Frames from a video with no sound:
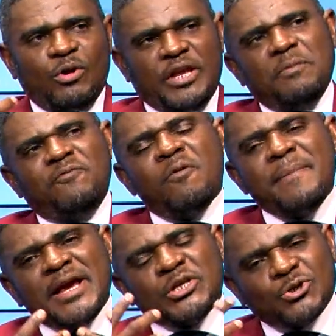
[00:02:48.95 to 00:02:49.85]

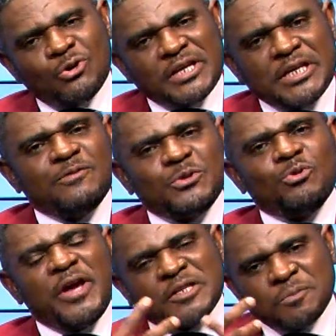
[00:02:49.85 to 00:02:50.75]
Information gives you
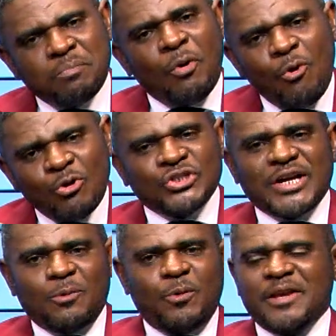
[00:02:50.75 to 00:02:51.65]
exposure.
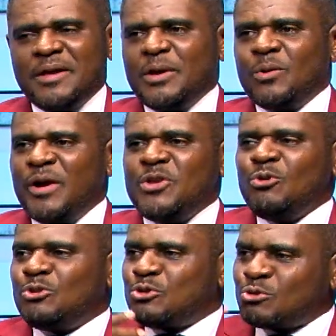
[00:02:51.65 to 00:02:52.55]
When
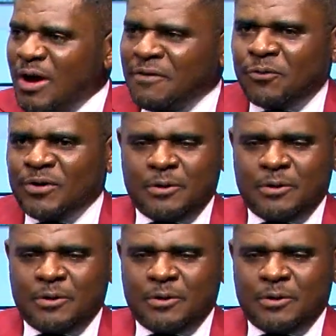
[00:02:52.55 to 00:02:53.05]
you travel